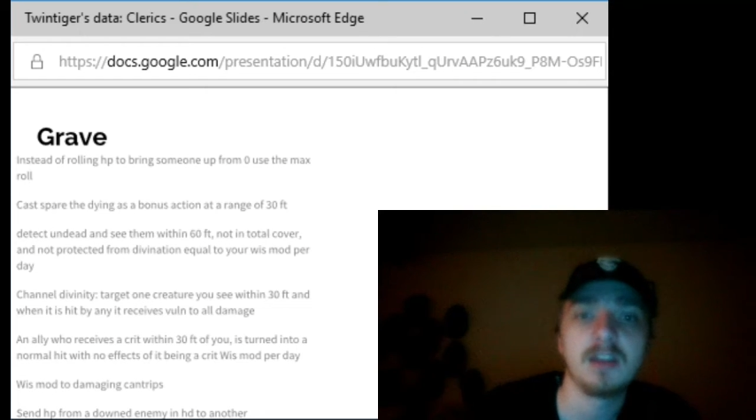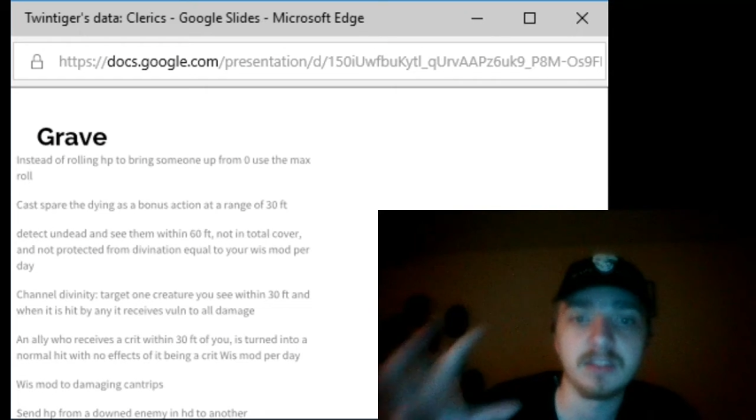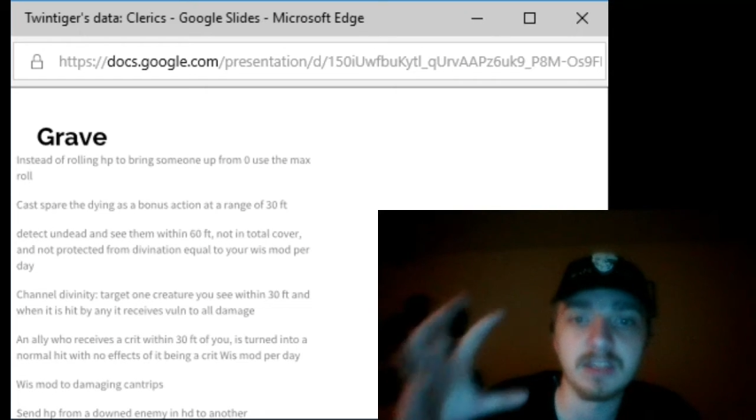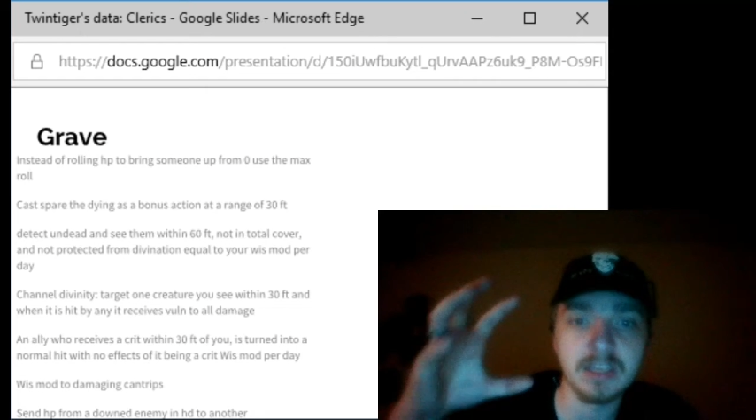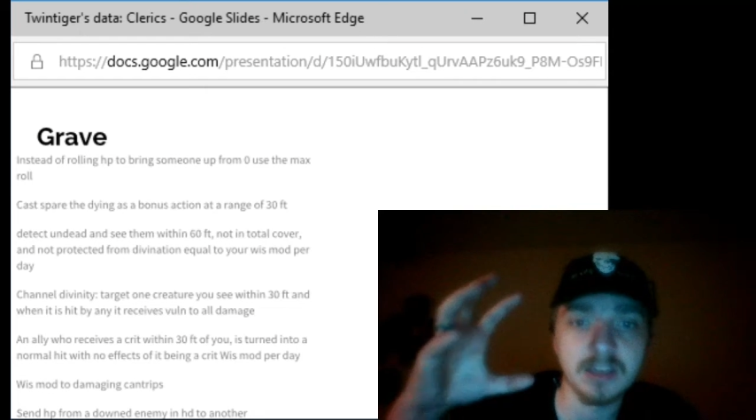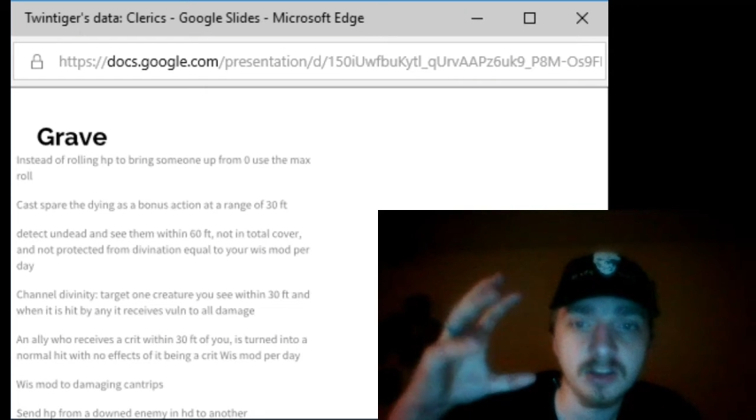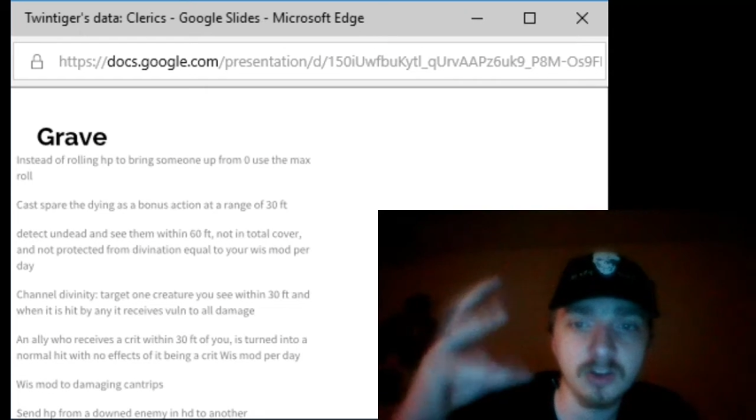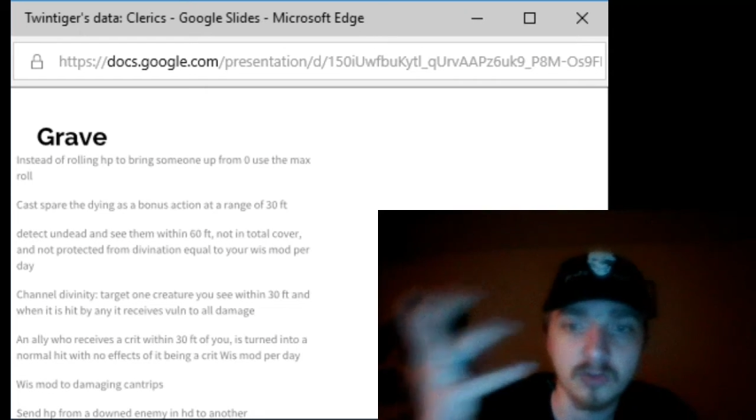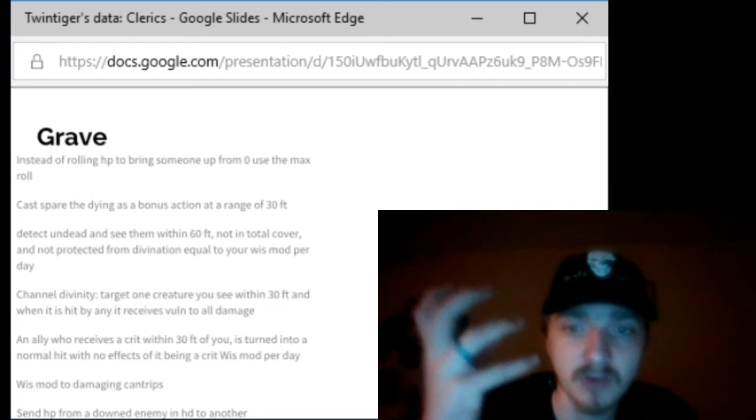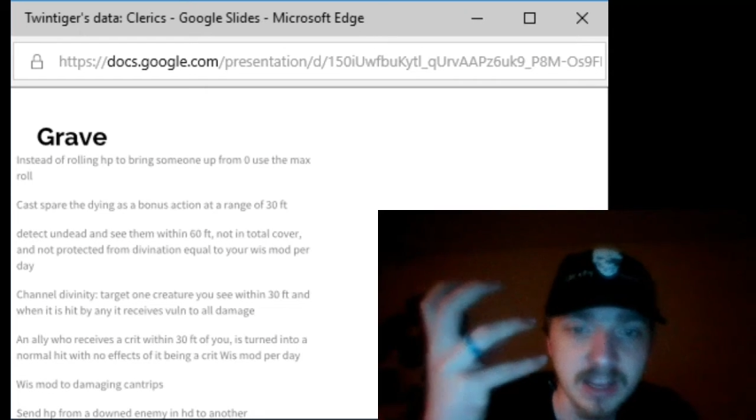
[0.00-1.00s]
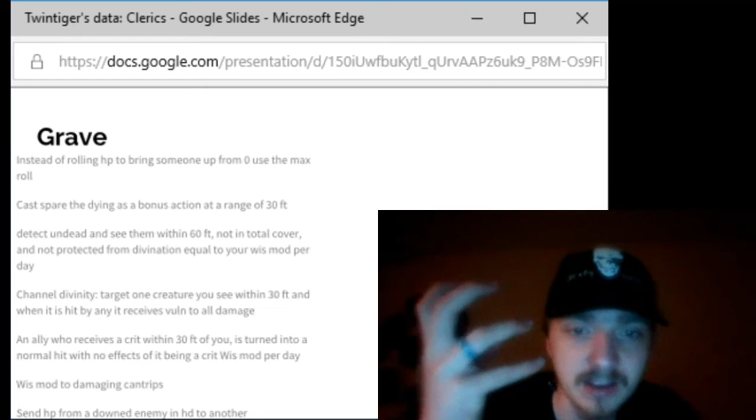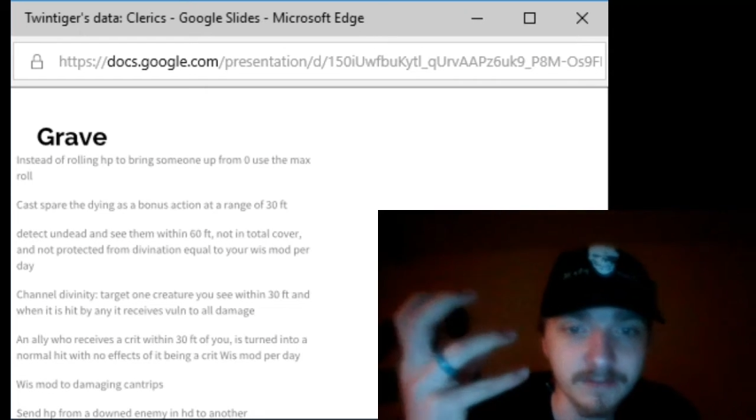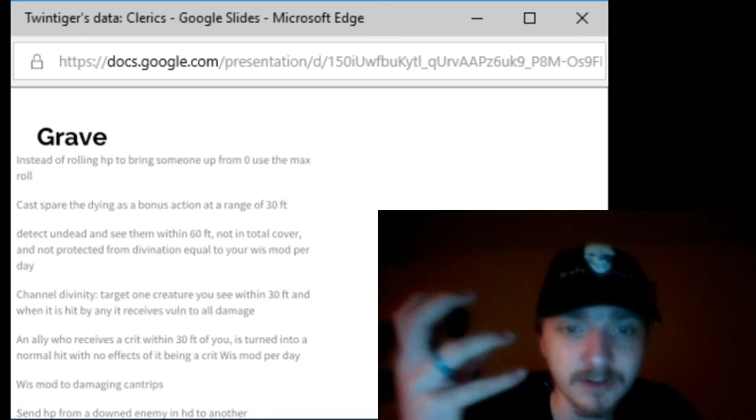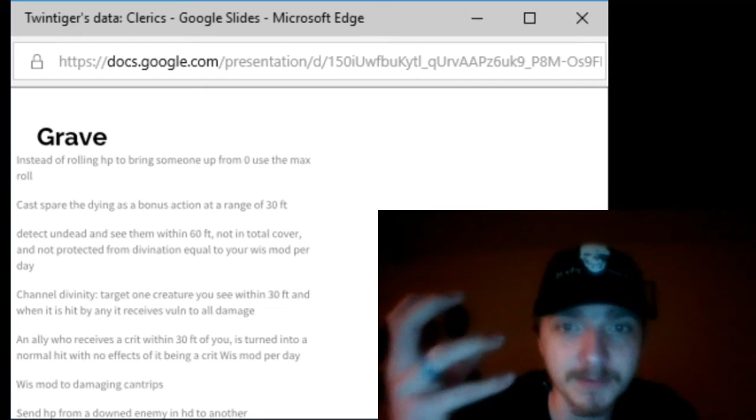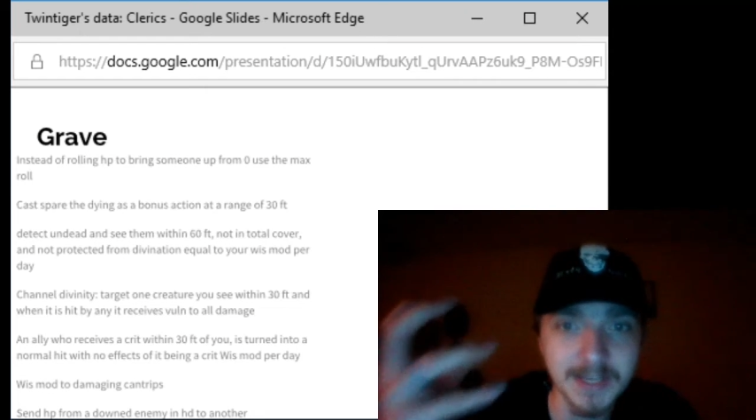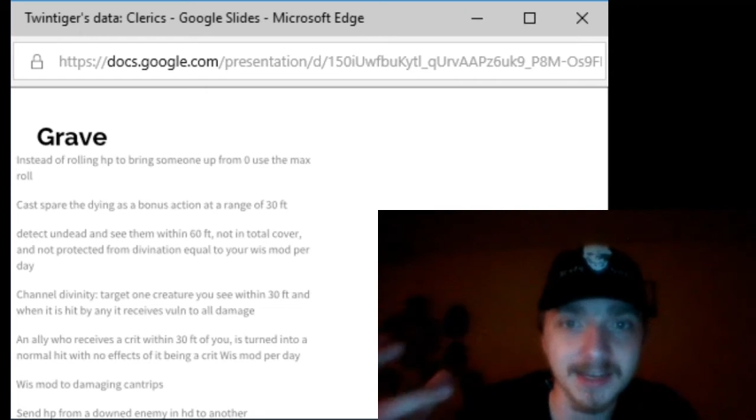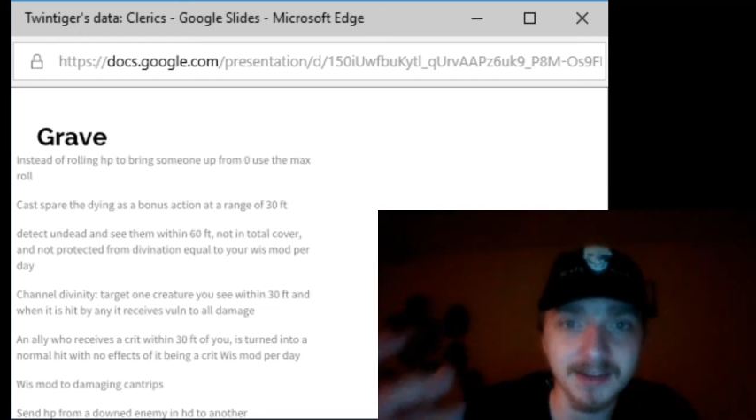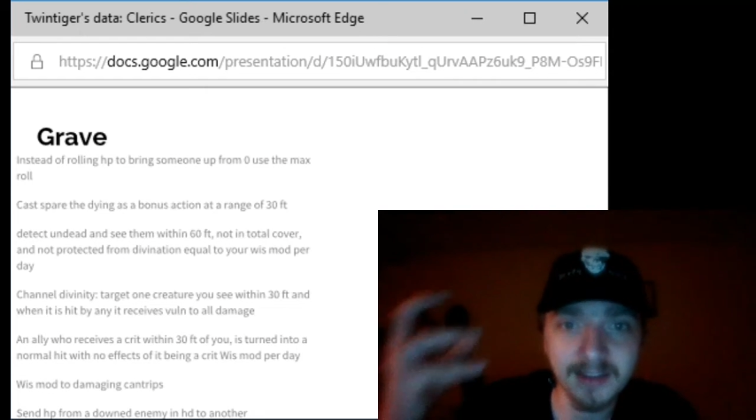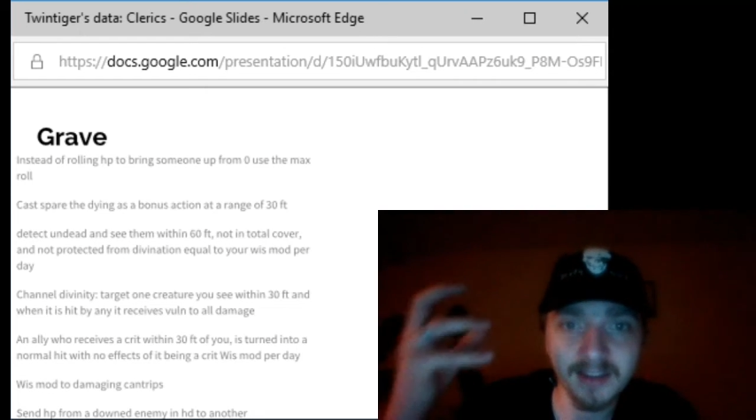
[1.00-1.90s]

The Grave Domain.